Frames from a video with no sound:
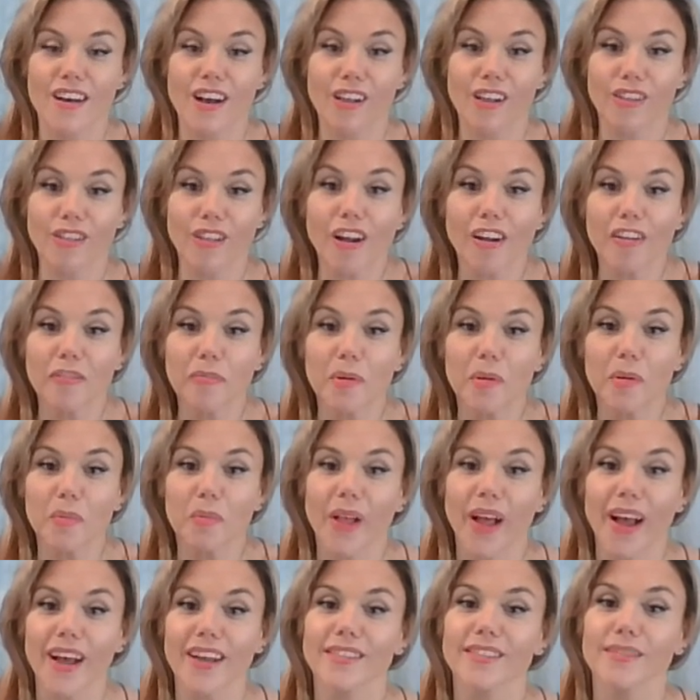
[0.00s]
a lot of people
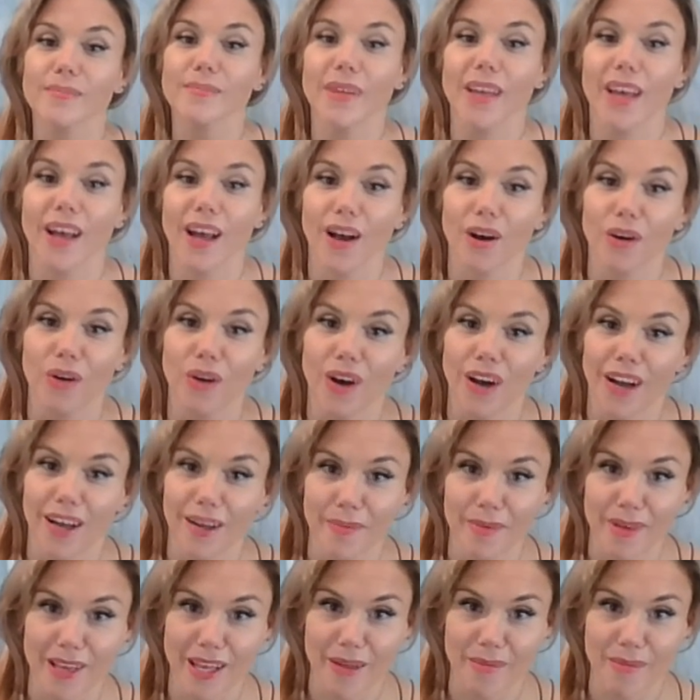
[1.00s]
ask me how I
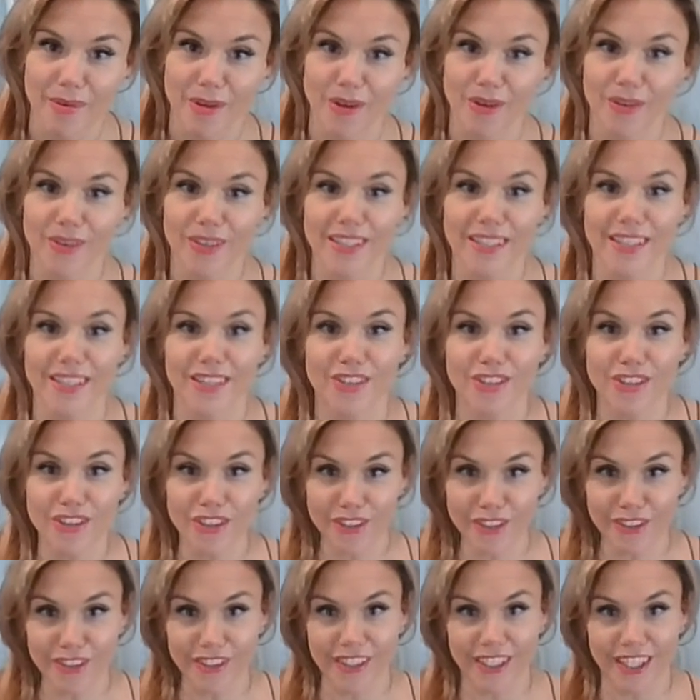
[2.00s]
became a yoga
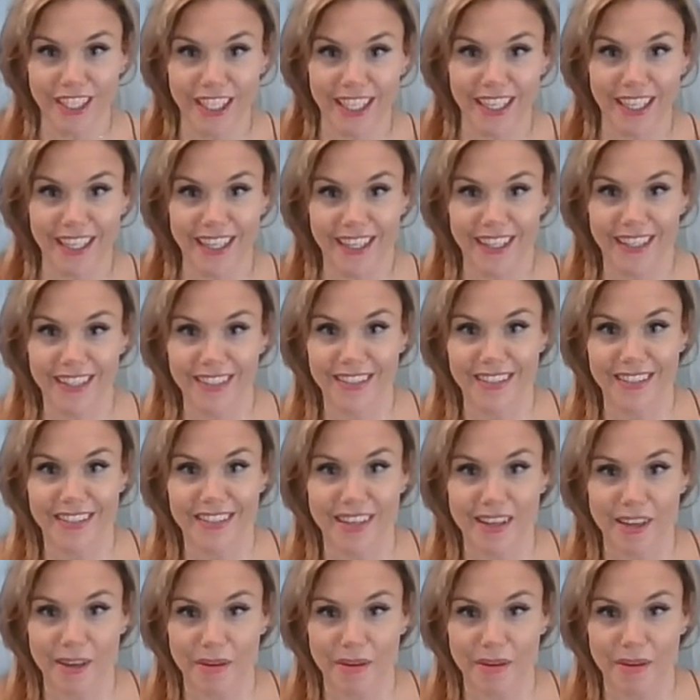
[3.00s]
teacher, and